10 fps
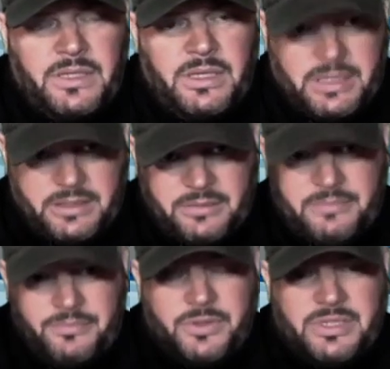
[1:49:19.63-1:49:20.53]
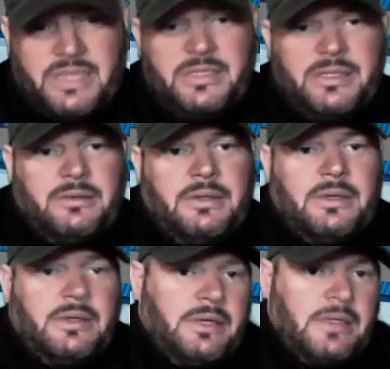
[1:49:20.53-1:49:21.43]
and protesting.
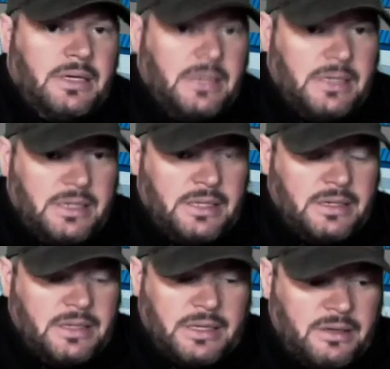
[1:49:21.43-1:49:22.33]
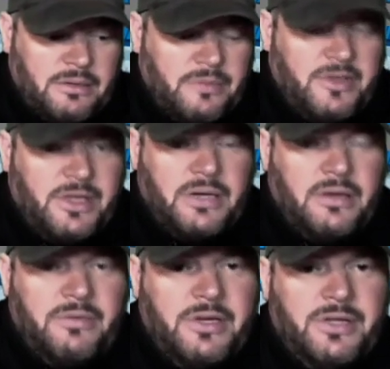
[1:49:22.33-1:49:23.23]
And I don't
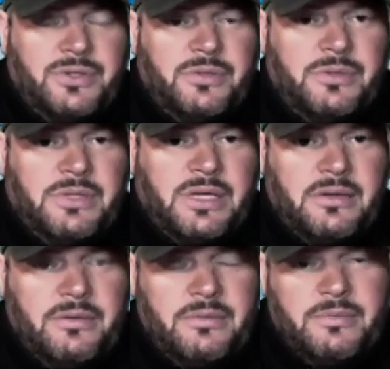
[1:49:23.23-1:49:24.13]
have any issues with that.